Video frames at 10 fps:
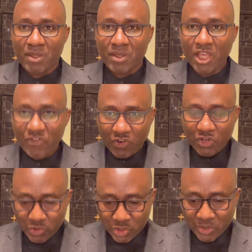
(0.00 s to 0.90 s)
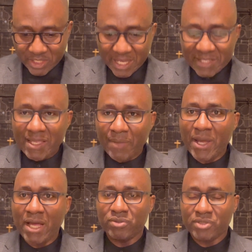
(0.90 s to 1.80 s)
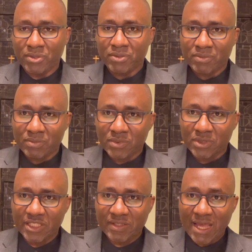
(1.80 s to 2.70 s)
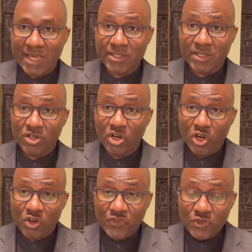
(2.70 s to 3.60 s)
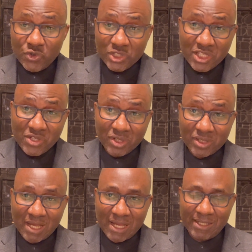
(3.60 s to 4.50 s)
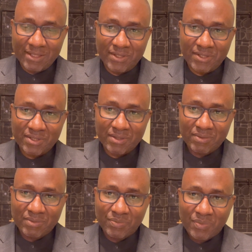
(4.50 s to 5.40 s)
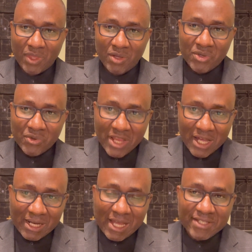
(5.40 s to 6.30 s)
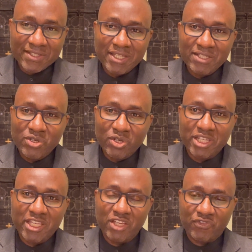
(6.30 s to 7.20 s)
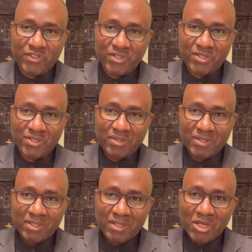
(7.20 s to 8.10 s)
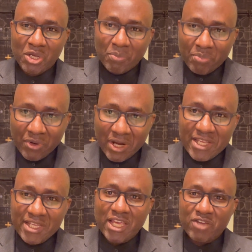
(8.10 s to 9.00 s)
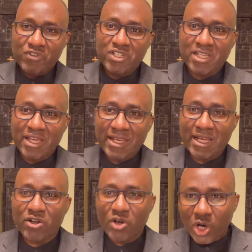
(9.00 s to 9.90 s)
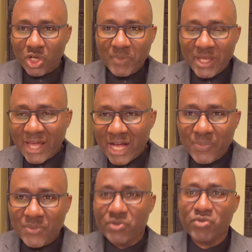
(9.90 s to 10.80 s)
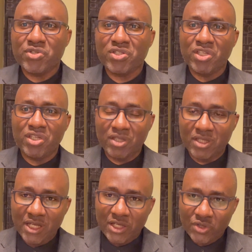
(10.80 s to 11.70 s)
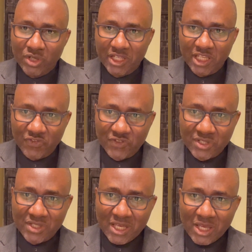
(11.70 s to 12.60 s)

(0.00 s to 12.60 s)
Therefore, you should get about the task of using your talents, realizing your gifts, praying every day that God may help you to see your gifts.